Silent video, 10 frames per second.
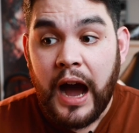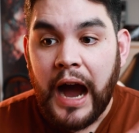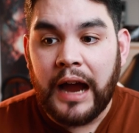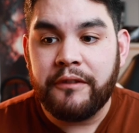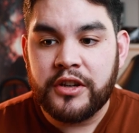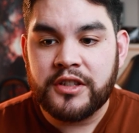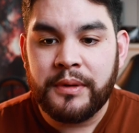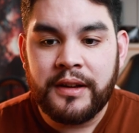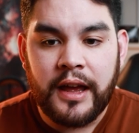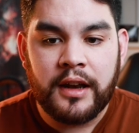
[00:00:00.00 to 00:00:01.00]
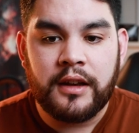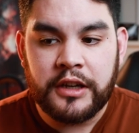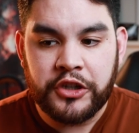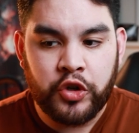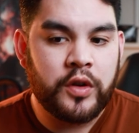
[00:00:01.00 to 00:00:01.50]
I've just been
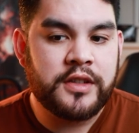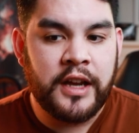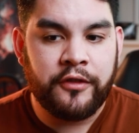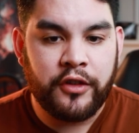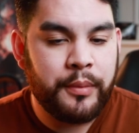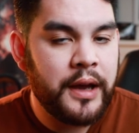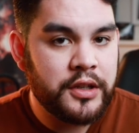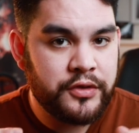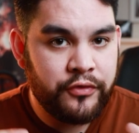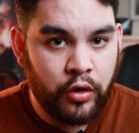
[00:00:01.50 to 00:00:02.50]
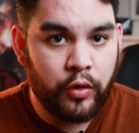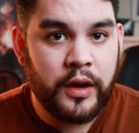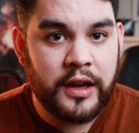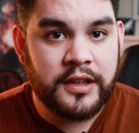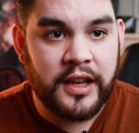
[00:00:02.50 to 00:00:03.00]
editing shorts now for the past 4
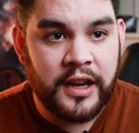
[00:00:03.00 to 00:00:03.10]
weeks,